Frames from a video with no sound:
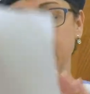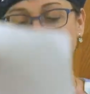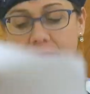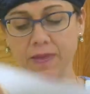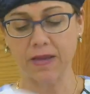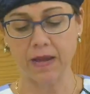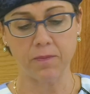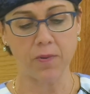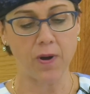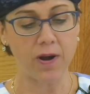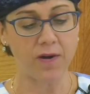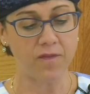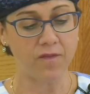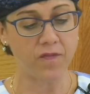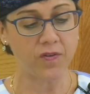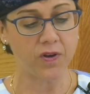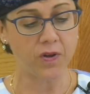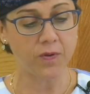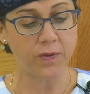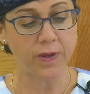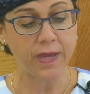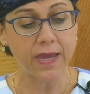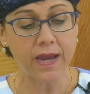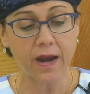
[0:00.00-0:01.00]
I think I brought it for
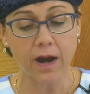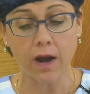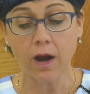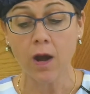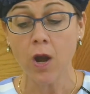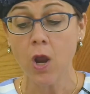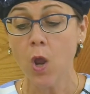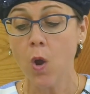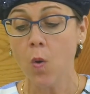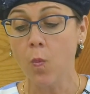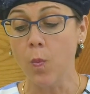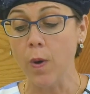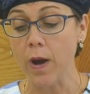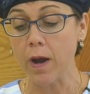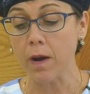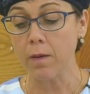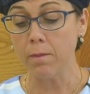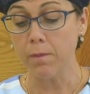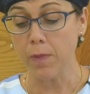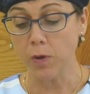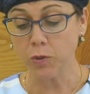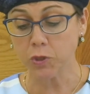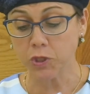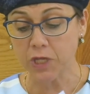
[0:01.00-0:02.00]
you here, where
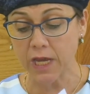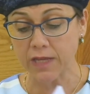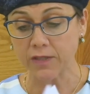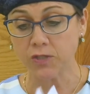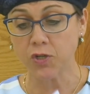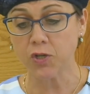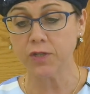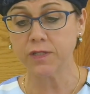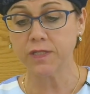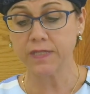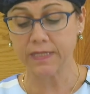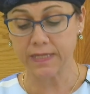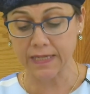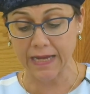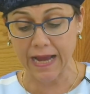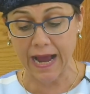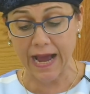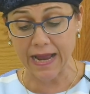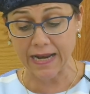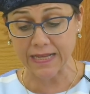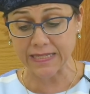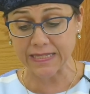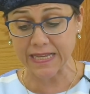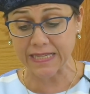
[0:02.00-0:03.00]
Moshe turns to
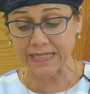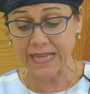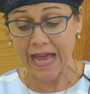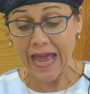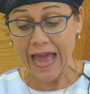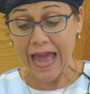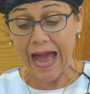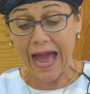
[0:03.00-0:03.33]
God and says,